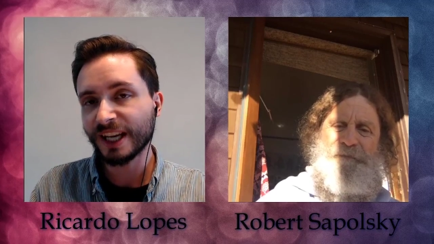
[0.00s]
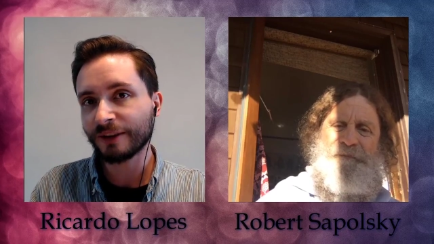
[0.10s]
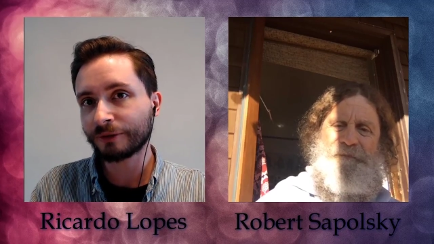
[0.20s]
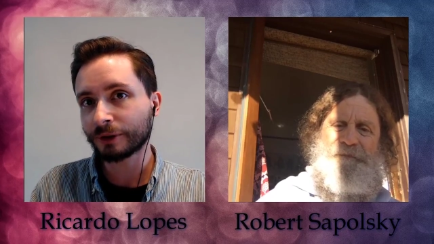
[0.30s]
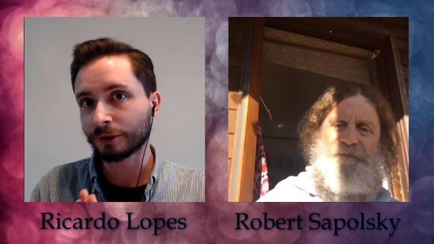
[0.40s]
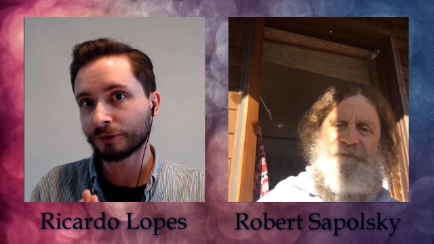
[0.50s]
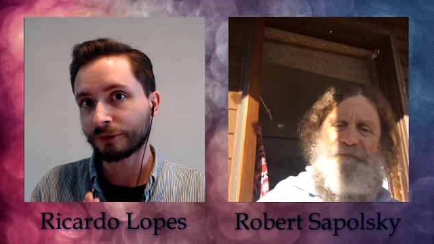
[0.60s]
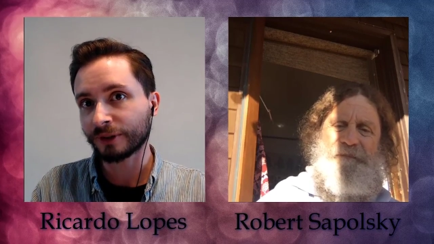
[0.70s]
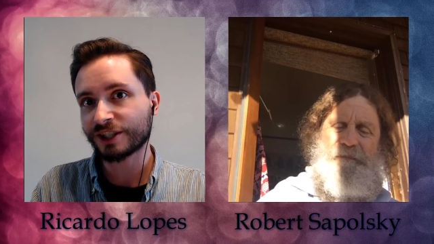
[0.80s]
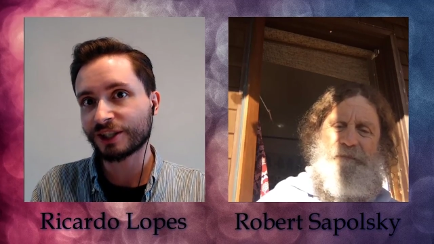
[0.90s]

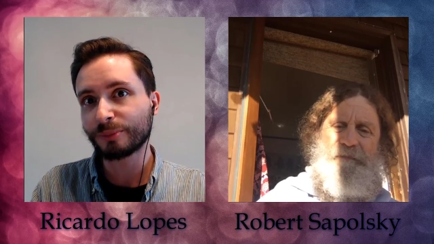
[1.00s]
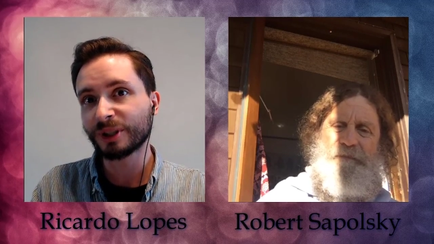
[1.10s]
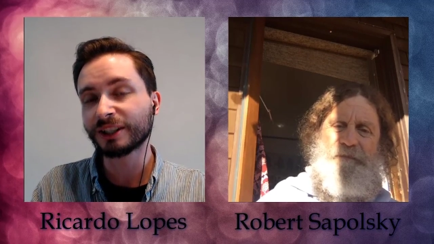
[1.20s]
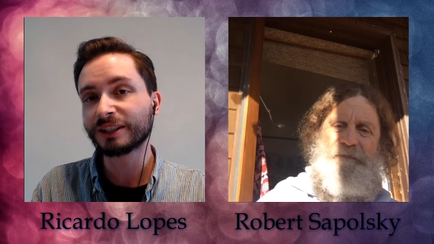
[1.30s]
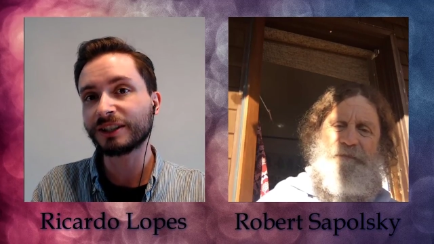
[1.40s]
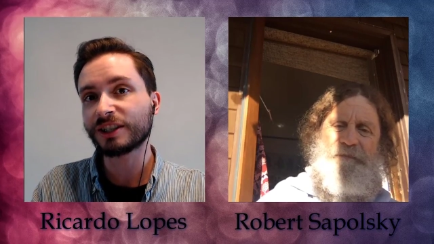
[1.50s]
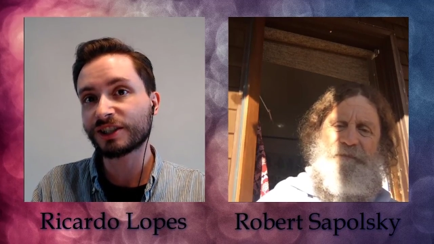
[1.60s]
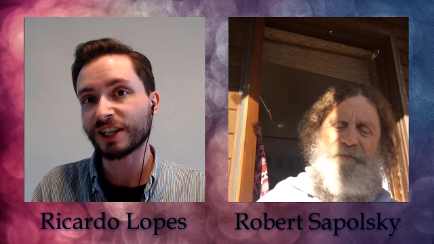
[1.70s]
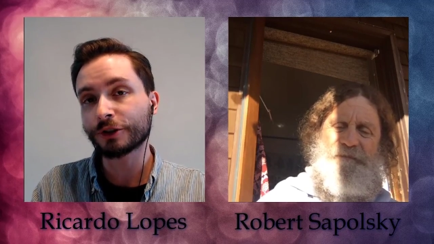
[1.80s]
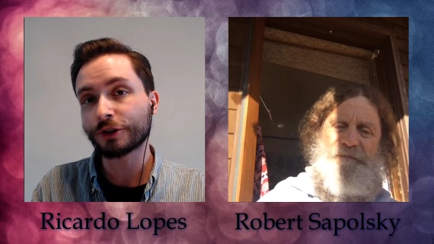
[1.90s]
Speaker 1: Behavioral
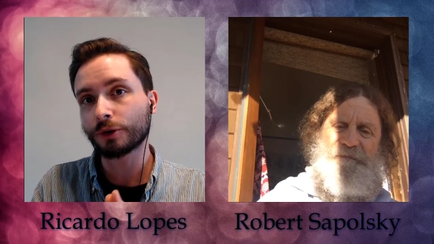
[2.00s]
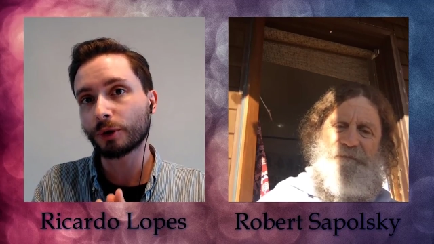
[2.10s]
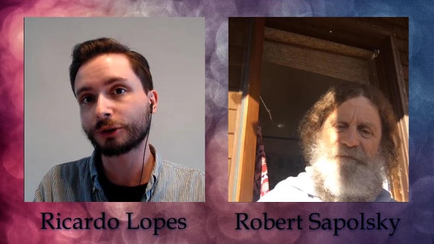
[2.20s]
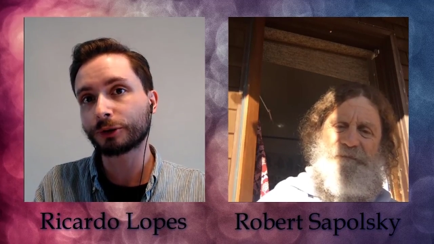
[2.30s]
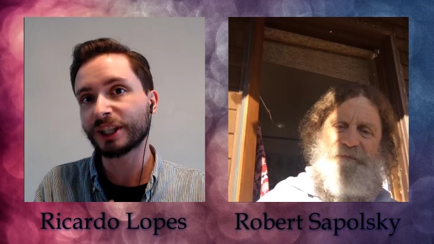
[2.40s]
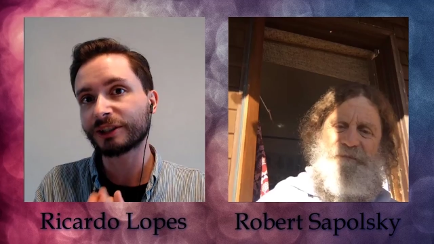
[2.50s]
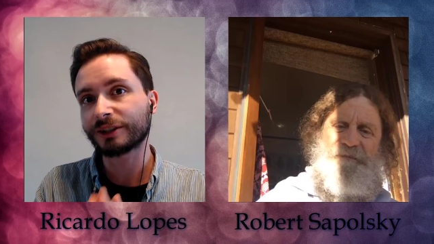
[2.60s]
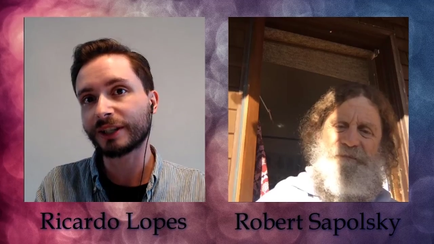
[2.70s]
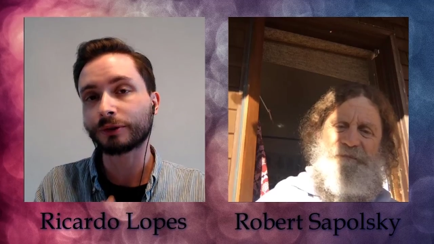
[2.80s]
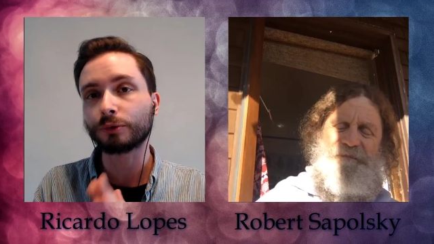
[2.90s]
flexibility is also a
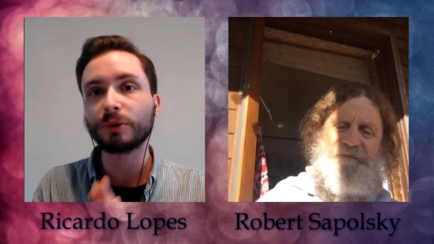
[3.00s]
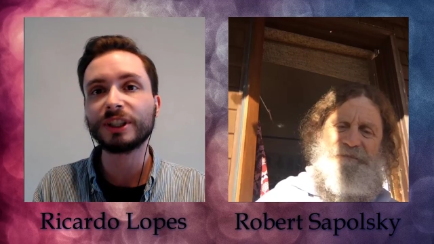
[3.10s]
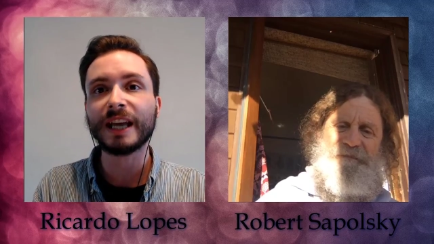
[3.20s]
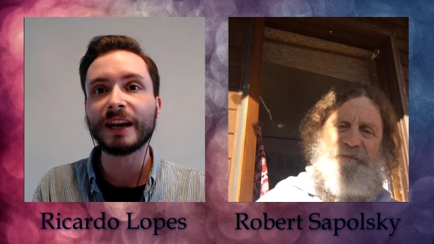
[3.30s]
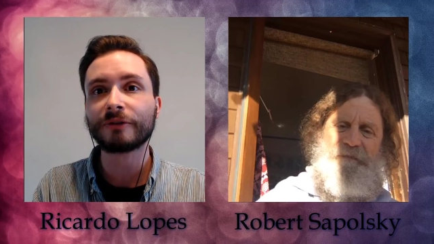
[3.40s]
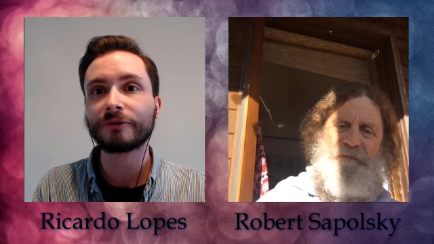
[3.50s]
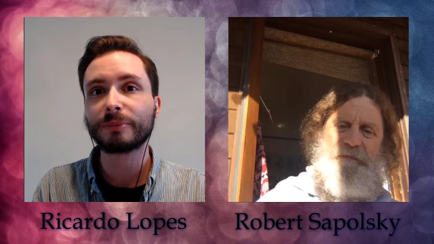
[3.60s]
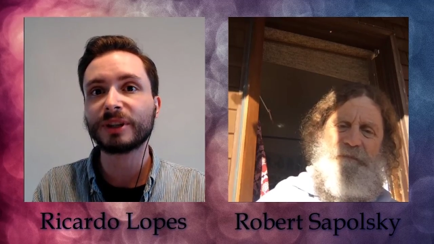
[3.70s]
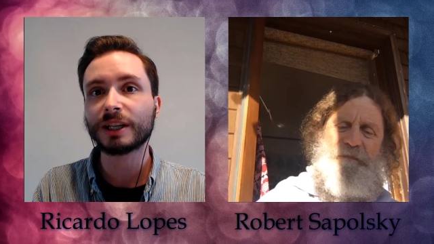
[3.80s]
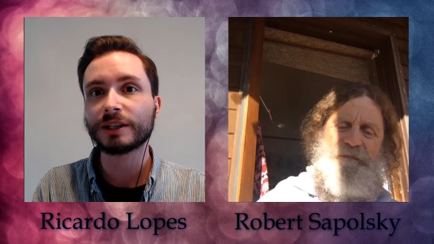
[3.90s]
trait that we
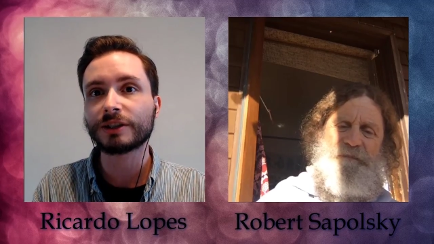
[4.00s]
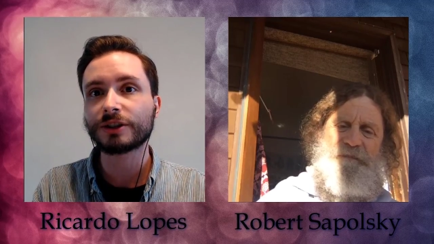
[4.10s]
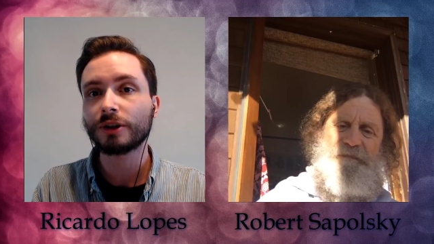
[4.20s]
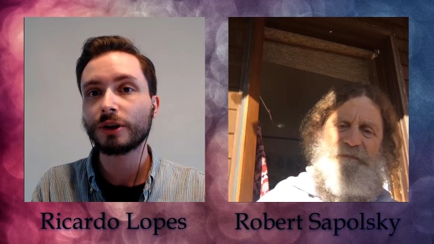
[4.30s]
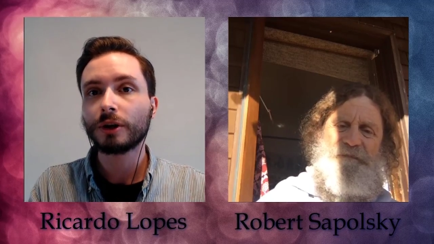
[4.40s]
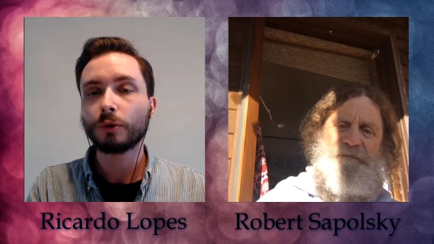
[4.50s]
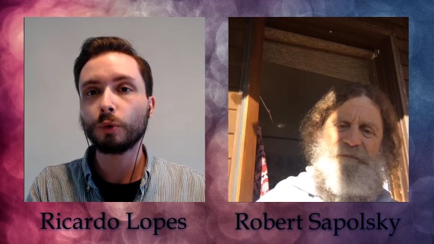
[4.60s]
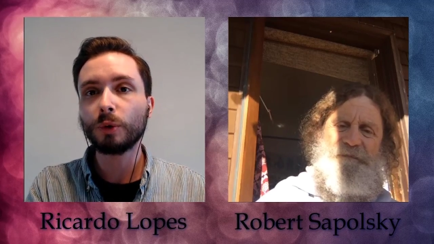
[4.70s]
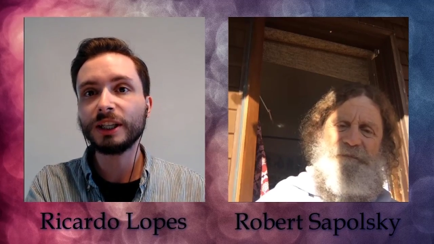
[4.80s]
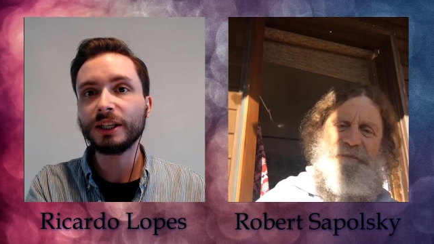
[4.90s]
have because
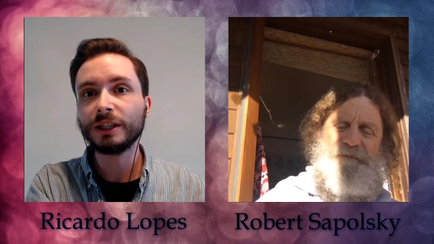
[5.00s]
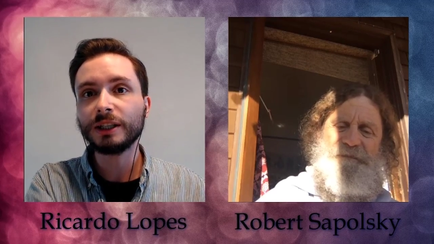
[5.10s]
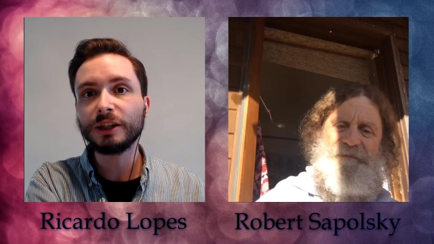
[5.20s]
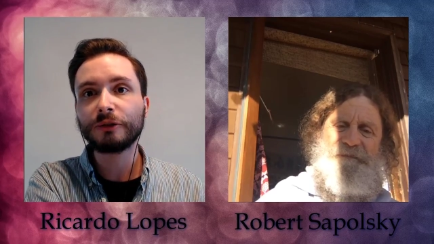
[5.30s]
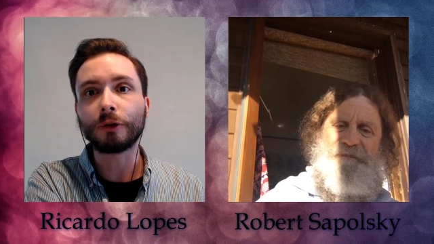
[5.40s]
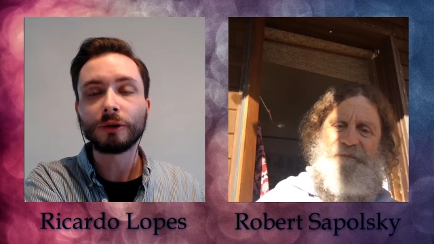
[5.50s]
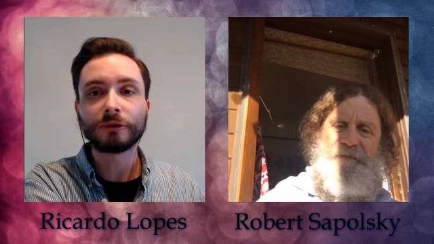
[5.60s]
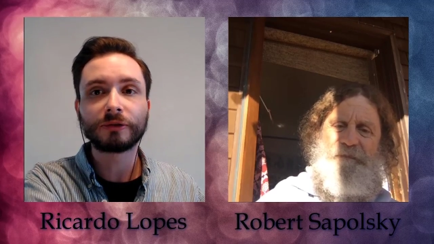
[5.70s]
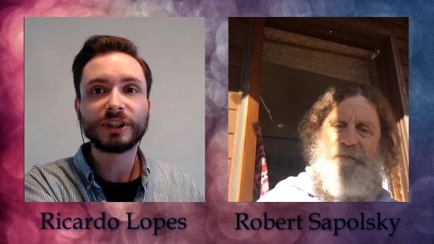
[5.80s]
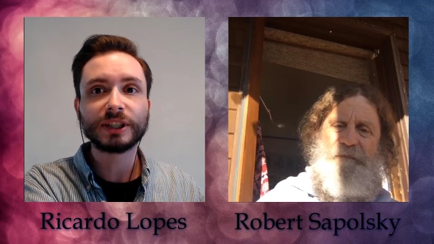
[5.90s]
we
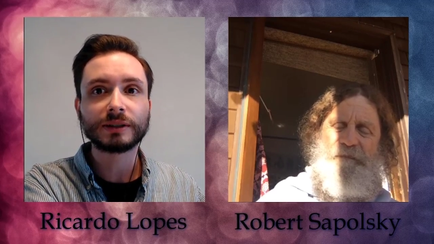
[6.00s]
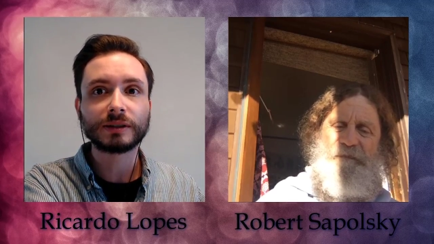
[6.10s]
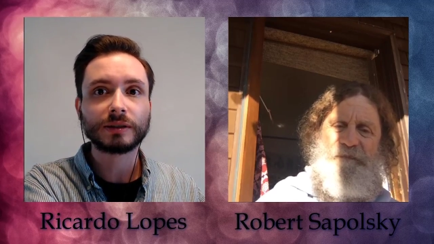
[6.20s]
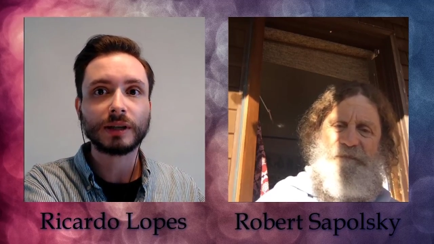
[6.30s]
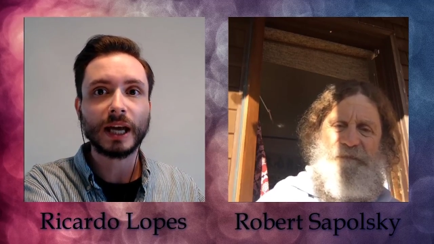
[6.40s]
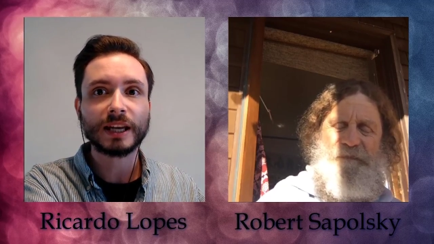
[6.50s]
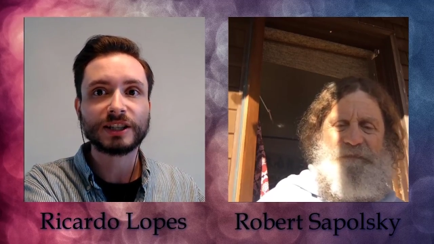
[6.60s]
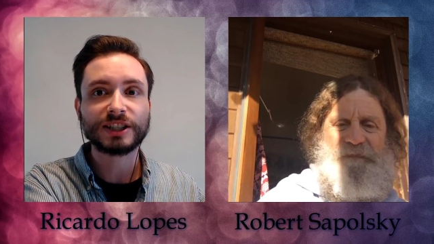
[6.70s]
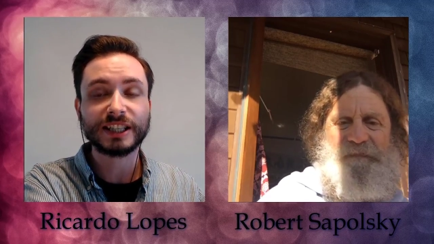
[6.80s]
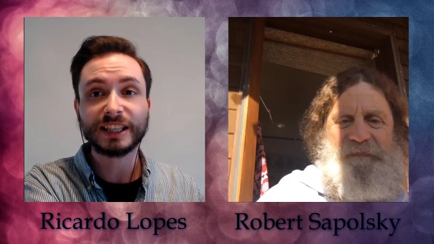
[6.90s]
evolved it
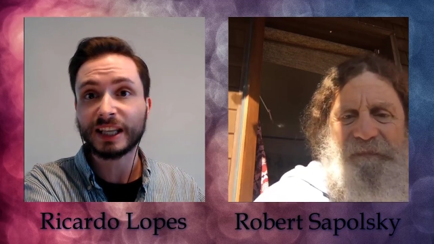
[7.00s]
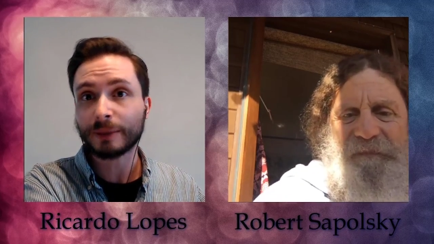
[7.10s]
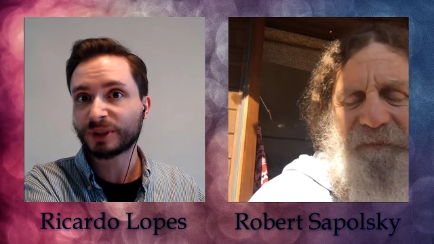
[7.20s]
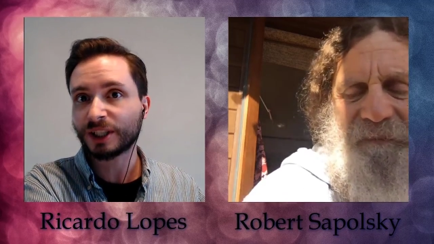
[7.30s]
as an